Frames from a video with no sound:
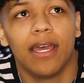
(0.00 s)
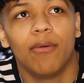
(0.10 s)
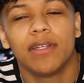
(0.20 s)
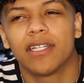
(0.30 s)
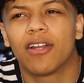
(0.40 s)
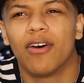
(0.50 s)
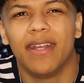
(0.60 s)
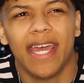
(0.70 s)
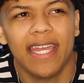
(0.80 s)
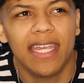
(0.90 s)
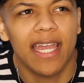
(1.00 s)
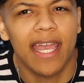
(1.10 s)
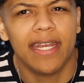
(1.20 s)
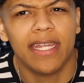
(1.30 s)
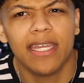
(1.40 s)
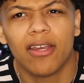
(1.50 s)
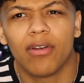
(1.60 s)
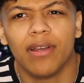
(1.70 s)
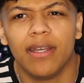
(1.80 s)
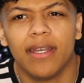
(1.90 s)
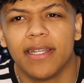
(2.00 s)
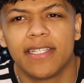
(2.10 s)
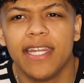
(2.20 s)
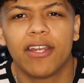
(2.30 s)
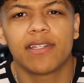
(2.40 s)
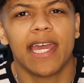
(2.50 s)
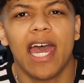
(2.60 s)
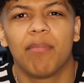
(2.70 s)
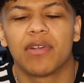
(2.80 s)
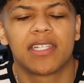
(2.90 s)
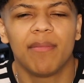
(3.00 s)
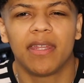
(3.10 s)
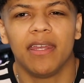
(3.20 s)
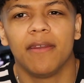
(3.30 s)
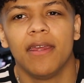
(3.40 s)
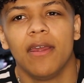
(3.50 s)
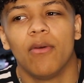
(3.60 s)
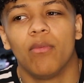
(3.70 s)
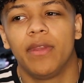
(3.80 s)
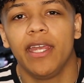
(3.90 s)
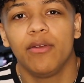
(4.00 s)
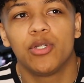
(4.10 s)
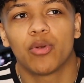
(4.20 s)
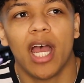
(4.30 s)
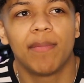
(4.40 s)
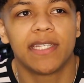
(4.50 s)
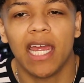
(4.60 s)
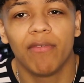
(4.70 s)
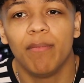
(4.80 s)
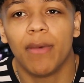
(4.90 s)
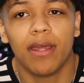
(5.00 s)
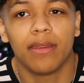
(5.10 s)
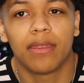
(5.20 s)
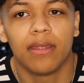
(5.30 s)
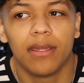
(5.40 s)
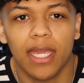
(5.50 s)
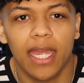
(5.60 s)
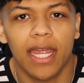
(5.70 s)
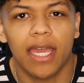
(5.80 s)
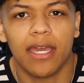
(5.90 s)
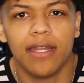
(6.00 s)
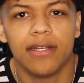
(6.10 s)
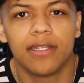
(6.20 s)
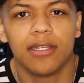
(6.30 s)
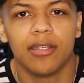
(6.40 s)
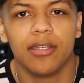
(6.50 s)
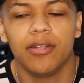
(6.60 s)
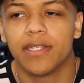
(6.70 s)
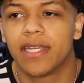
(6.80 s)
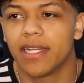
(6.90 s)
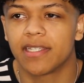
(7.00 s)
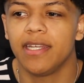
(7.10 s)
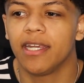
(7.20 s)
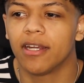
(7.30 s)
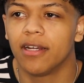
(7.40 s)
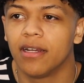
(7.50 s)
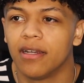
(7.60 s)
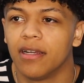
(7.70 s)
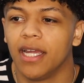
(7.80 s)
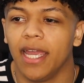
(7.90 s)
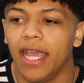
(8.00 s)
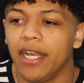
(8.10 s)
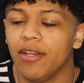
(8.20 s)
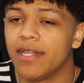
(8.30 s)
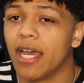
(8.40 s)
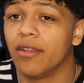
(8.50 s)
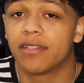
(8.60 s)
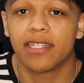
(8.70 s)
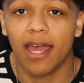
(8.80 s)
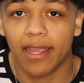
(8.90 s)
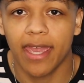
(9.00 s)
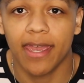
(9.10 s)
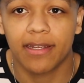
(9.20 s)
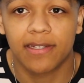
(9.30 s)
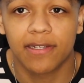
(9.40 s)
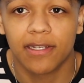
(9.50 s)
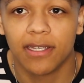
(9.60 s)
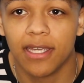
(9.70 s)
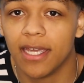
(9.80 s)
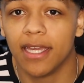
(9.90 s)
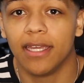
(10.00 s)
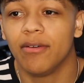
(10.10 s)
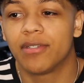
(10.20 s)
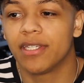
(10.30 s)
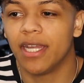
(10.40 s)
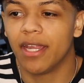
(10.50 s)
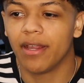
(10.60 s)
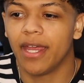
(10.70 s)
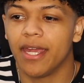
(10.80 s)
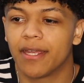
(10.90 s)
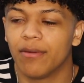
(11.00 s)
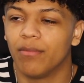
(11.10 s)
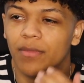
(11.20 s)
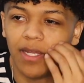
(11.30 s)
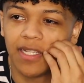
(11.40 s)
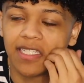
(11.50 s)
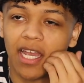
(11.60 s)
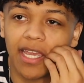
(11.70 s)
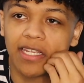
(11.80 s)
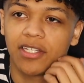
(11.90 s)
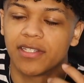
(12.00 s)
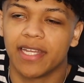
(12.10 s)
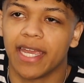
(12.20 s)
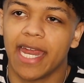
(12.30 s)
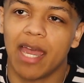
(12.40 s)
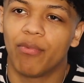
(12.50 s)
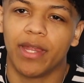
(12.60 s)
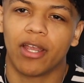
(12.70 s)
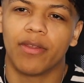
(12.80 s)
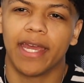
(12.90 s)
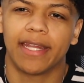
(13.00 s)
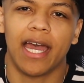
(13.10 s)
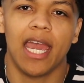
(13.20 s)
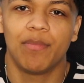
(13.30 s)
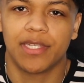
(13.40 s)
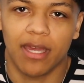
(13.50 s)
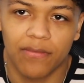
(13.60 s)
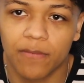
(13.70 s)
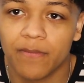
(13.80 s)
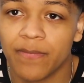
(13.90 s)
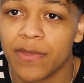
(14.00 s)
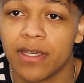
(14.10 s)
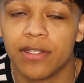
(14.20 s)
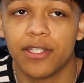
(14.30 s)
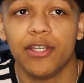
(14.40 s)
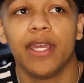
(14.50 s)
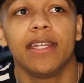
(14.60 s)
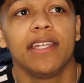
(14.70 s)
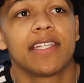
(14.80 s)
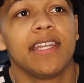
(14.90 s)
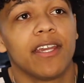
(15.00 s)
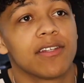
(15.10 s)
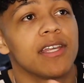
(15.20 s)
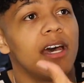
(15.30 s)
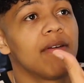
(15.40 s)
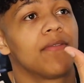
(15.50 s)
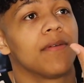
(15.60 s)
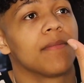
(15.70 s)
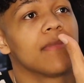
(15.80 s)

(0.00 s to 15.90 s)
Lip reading: what's it called, Nike ID or sneakers app or something, they do drops every month and you just get a sneaker and you download StockX, which is another like, StockX is just like an app for like all like the hype stuff. So you get these sneakers off